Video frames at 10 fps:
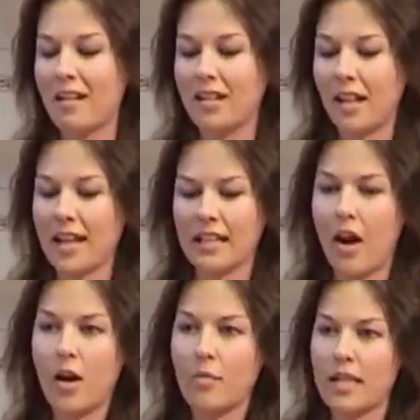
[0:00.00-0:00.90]
like
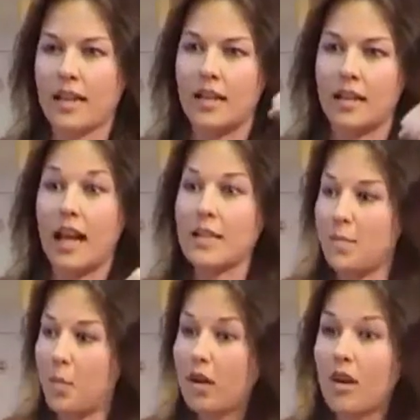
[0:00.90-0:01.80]
army gear, and he
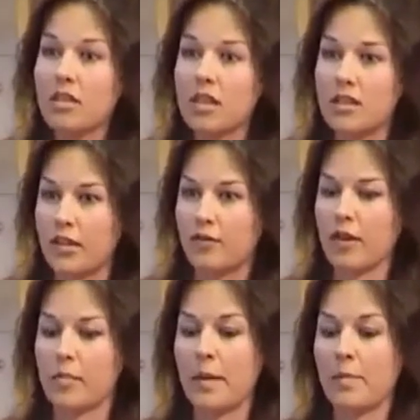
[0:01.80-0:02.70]
brought loads of it for
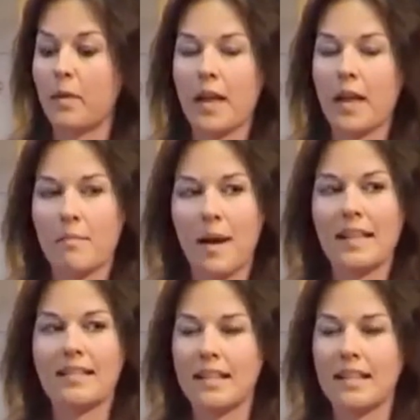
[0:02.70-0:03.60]
other people, and they
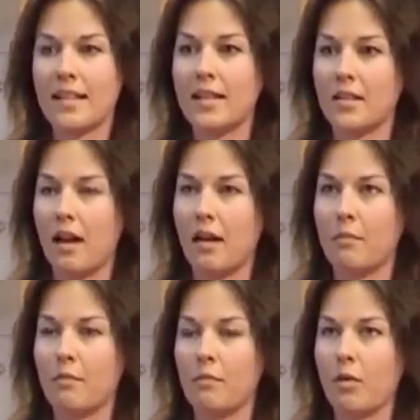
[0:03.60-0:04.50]
basically did
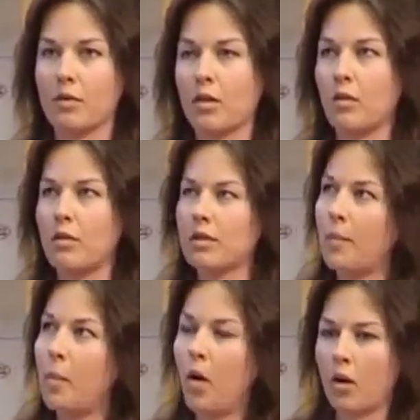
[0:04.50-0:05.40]
what was called
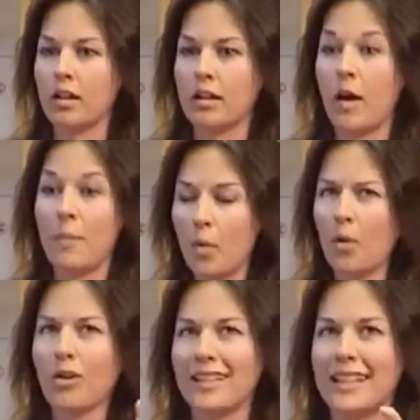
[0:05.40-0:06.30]

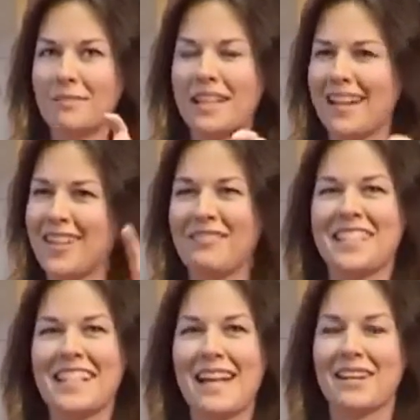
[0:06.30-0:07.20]
apocalypse. I can't even
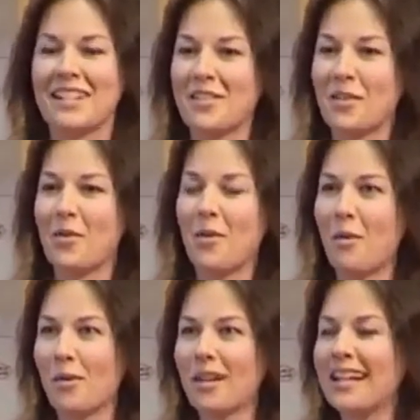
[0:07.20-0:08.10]
say it because it's
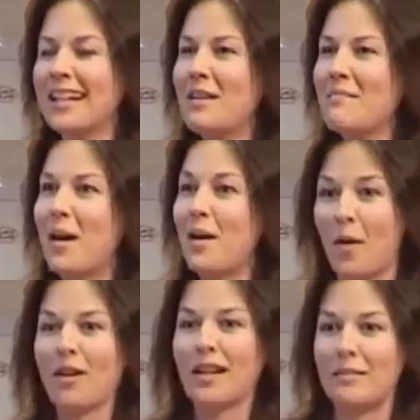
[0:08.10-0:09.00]
orc, but
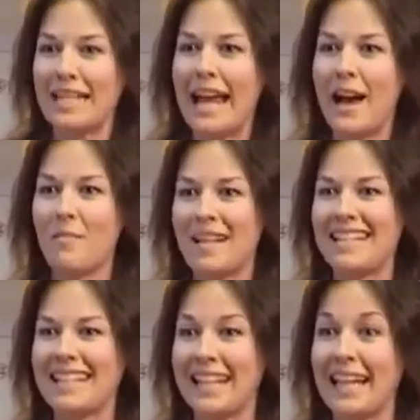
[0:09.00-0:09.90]
Apocalypse Now,
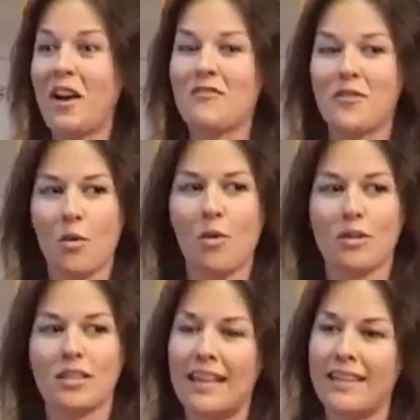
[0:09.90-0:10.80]
basically, for
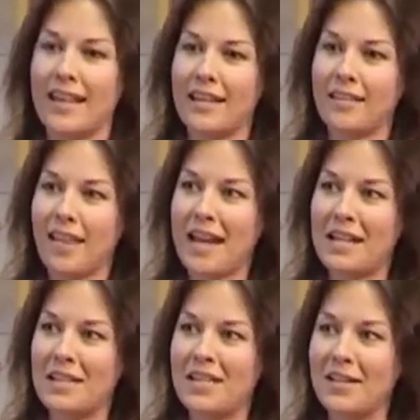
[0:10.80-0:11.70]
orcs. And
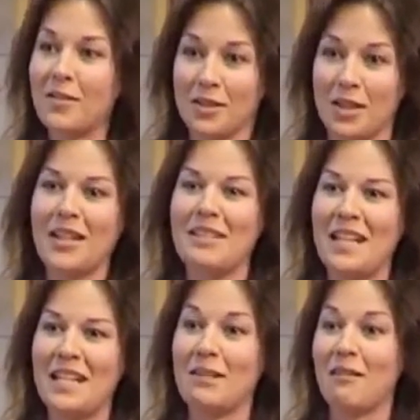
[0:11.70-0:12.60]
they did an alternative
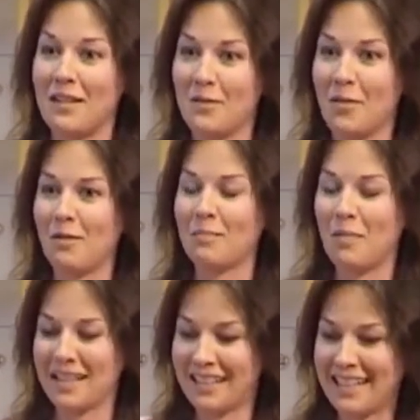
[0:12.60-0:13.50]
ending where the orcs
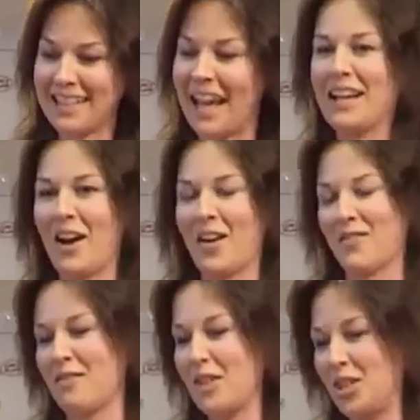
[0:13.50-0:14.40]
basically take
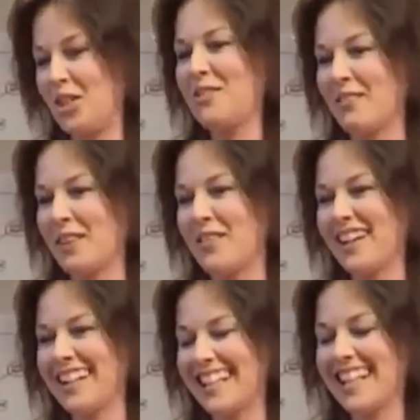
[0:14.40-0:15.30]
over and shoot
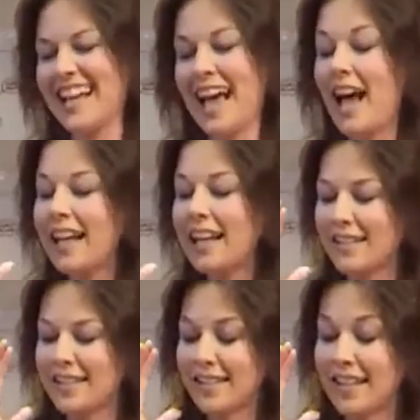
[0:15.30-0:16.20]
everyone, and
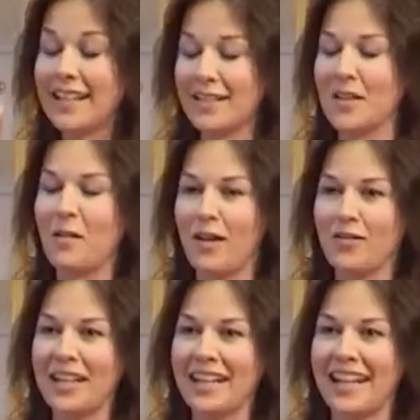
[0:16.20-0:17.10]
it is quite
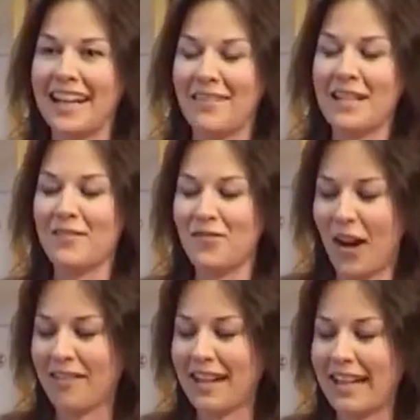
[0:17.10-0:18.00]
funny. I mean,
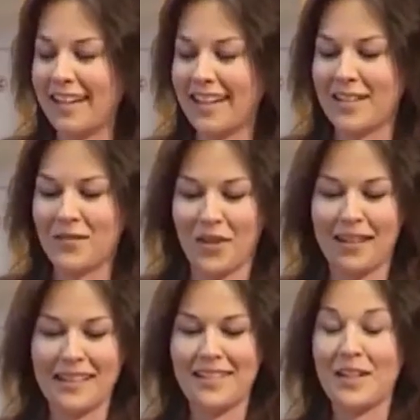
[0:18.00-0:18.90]
it's
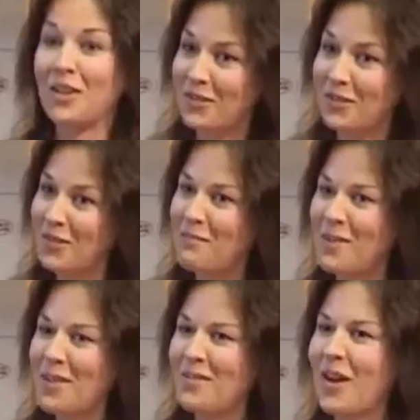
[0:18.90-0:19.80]
very different from
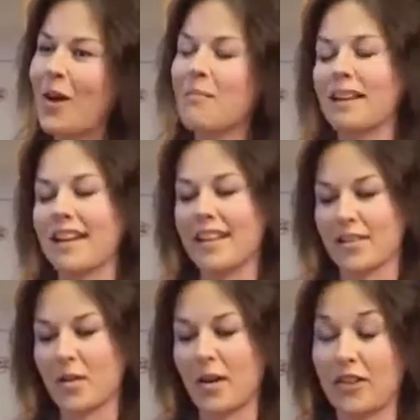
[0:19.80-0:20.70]
Born of Hope, but it
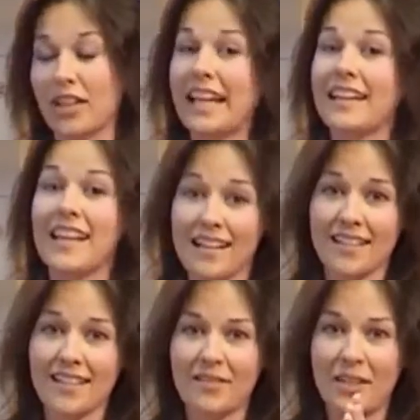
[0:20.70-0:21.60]
is quite funny. And
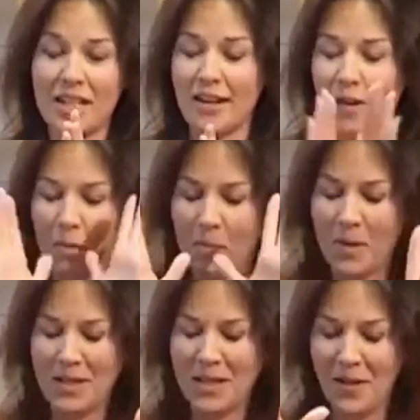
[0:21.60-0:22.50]
yes, Richard, I will
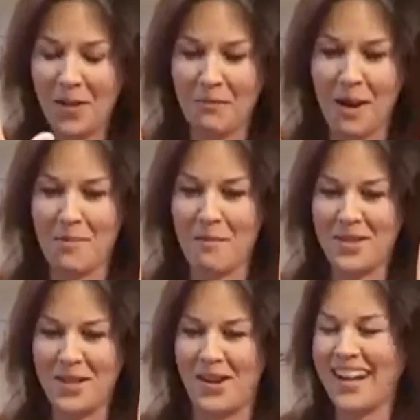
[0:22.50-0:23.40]
put it on the web. I'm
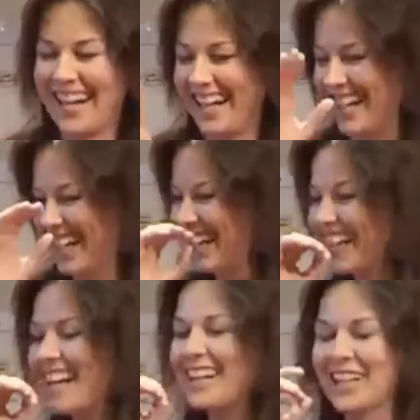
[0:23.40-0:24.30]
sorry.
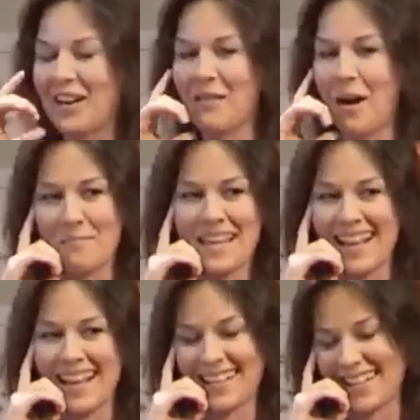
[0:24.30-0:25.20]
It'll go up, but
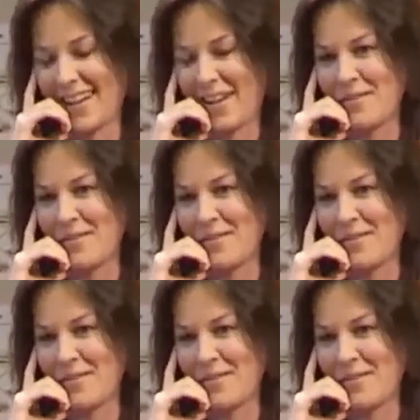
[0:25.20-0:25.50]
yes, I'm